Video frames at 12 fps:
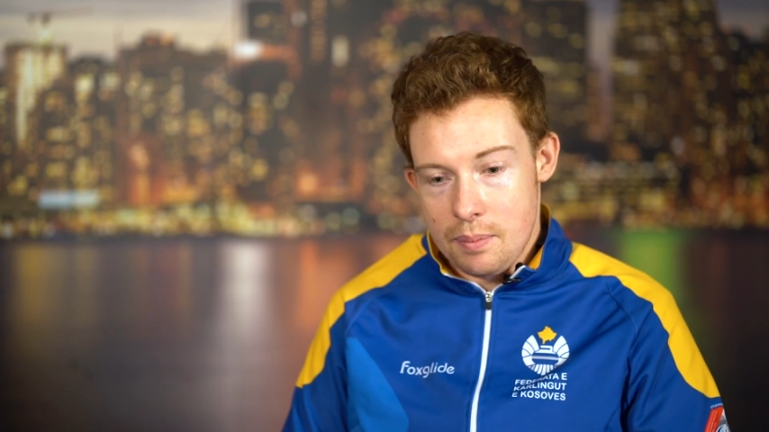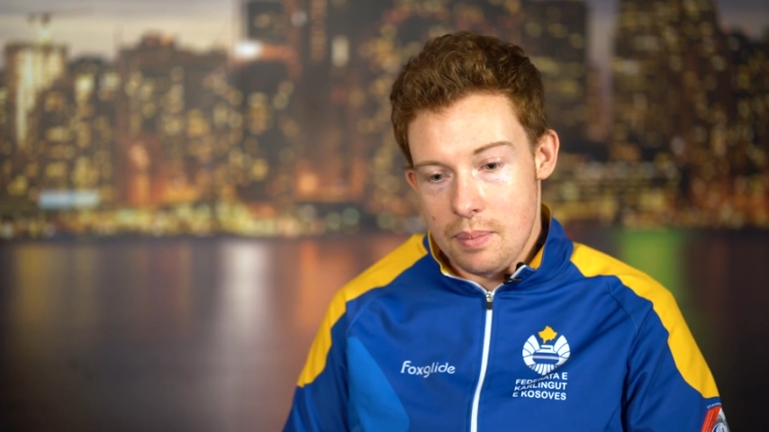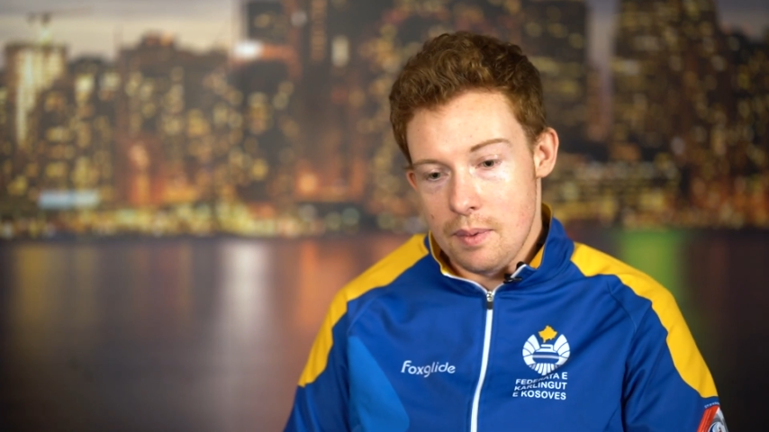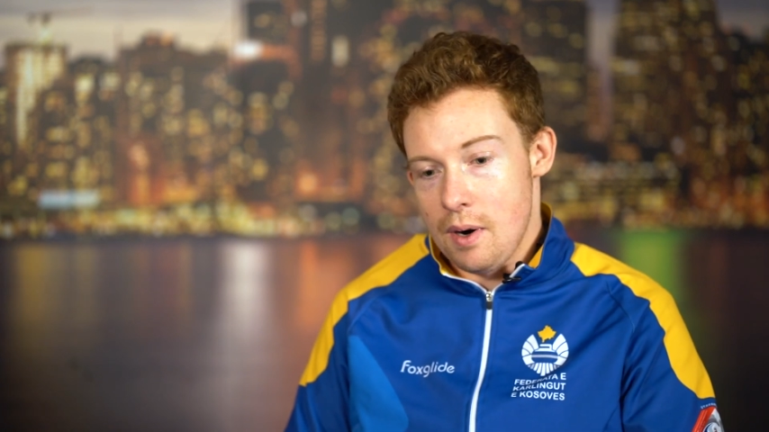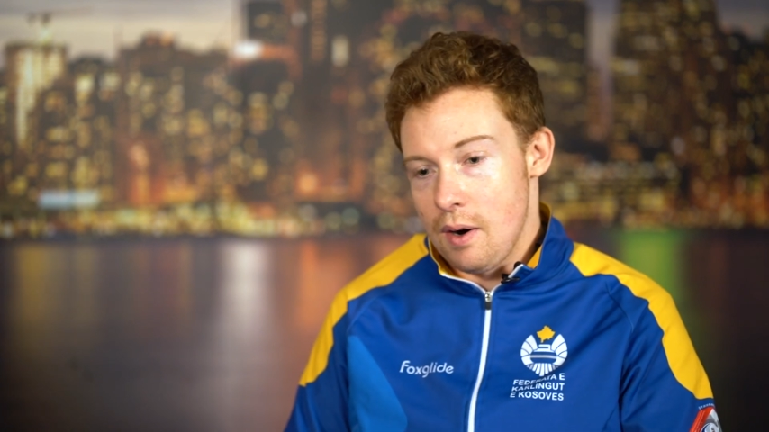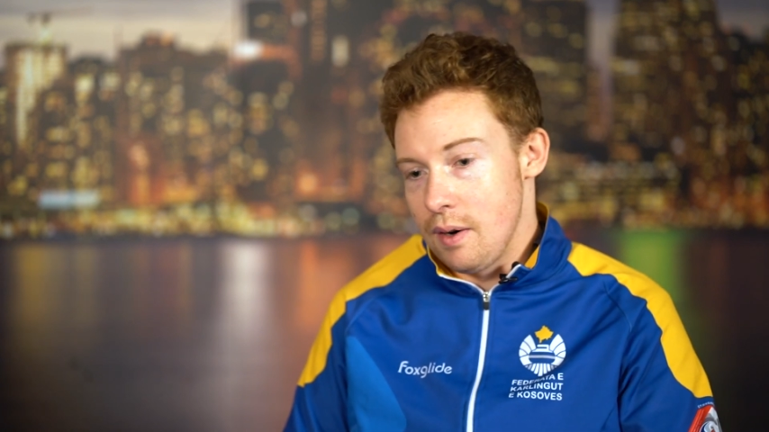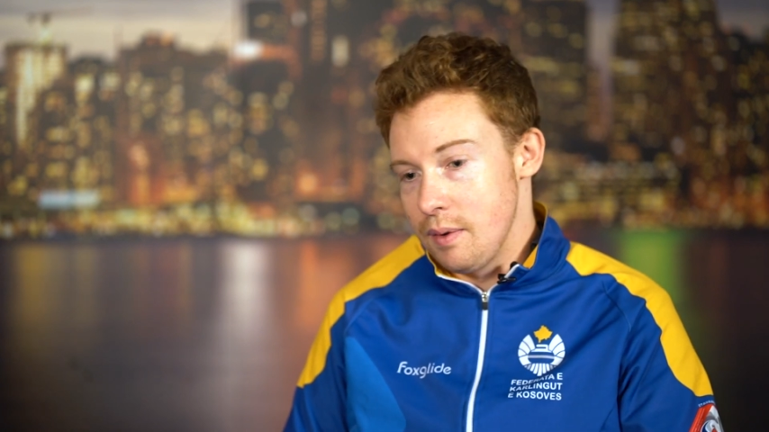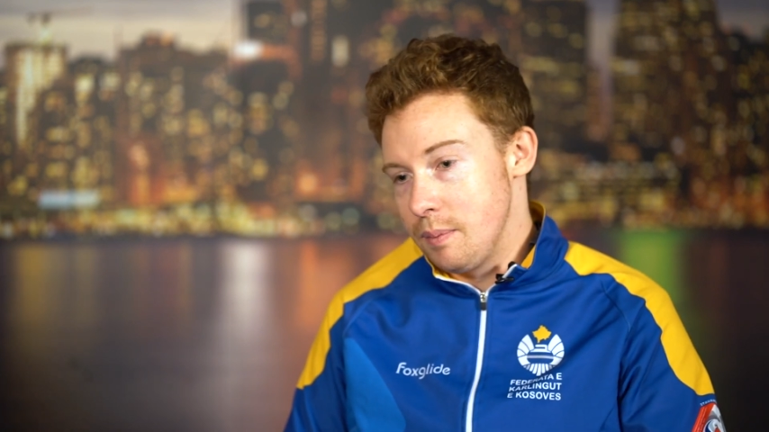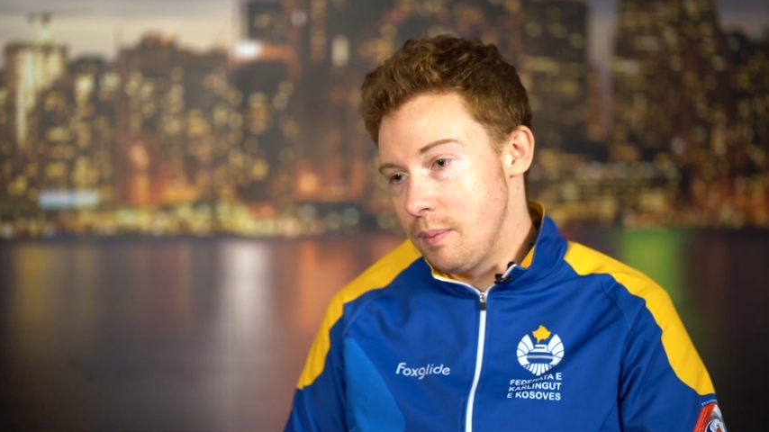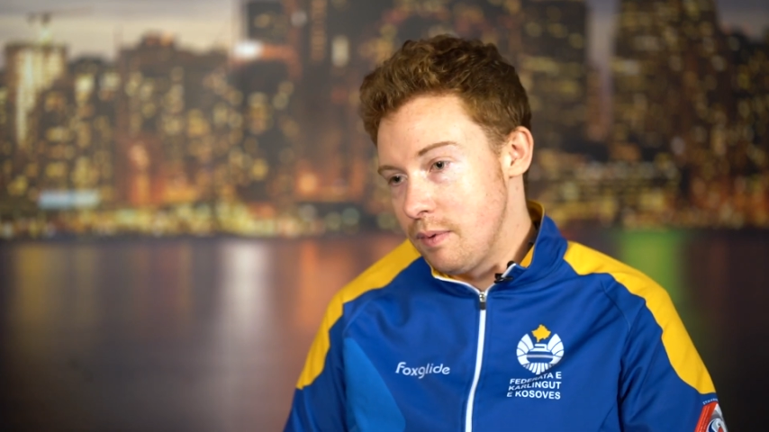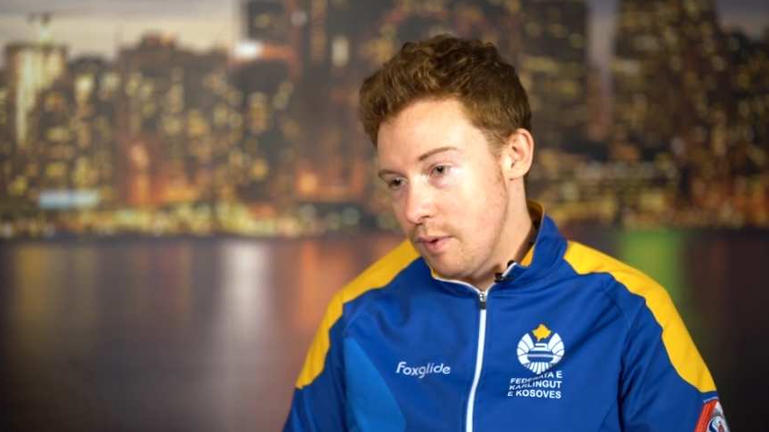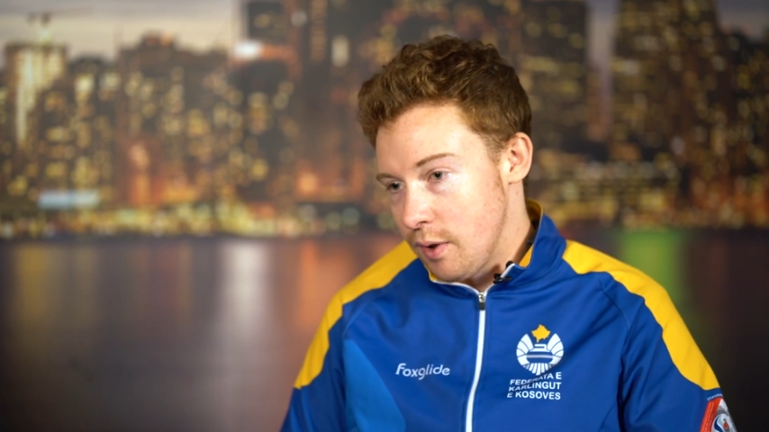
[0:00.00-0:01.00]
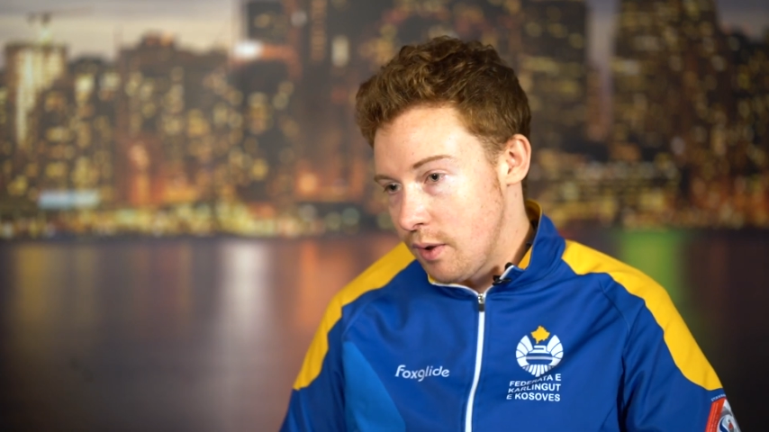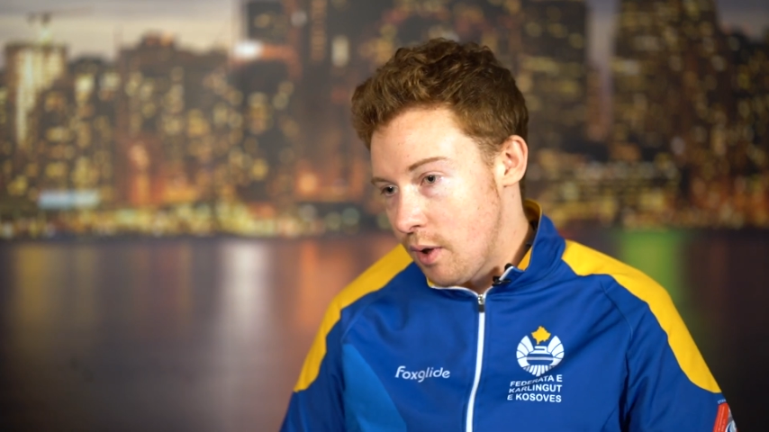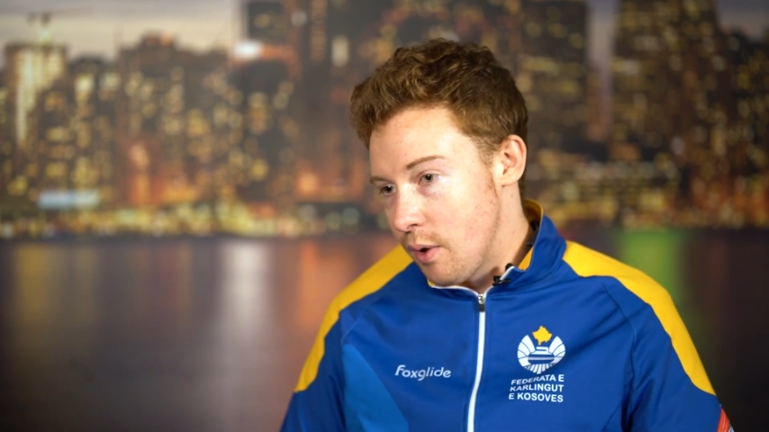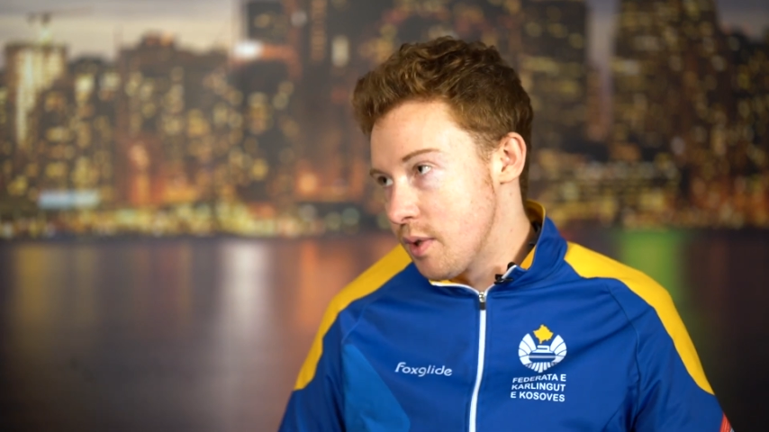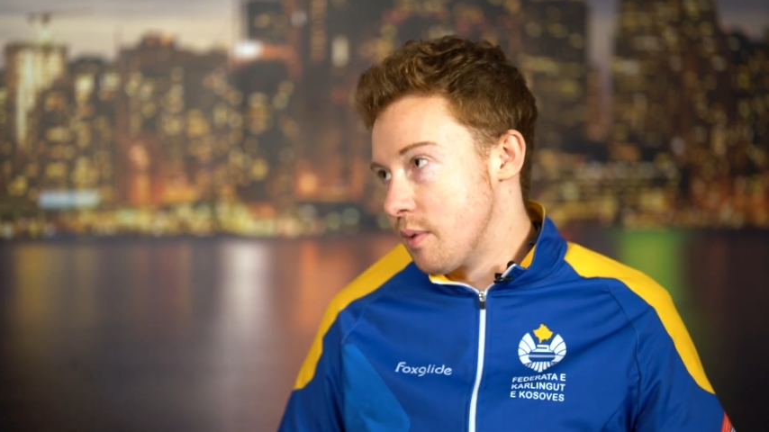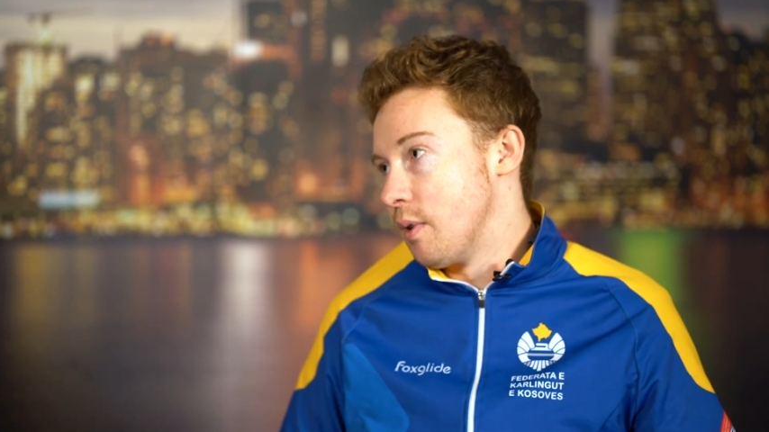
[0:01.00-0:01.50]
bar for
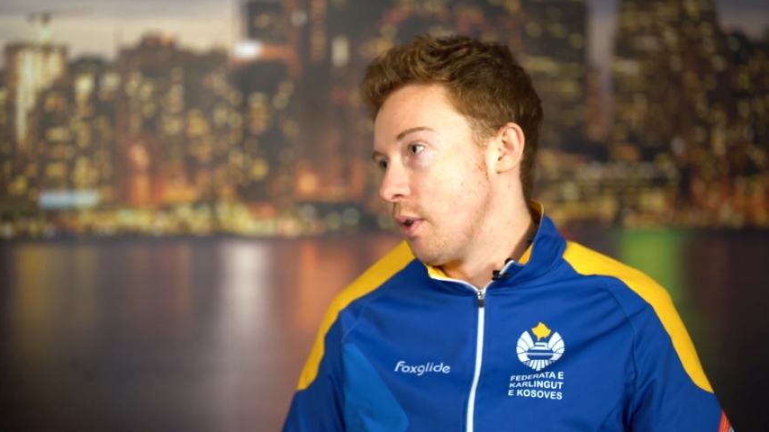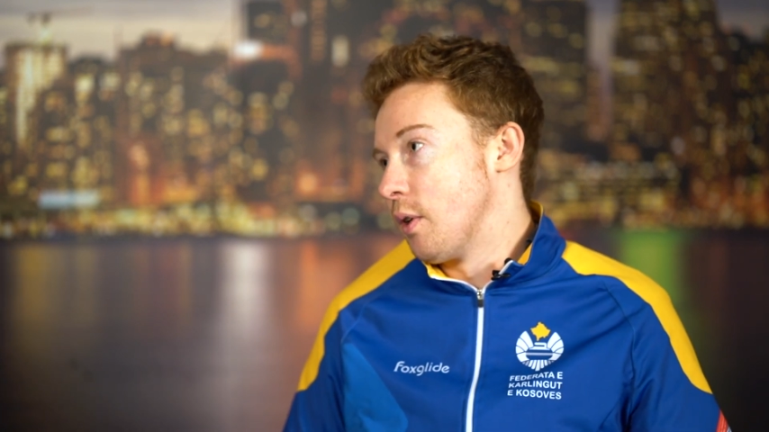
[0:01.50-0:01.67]
Kosovo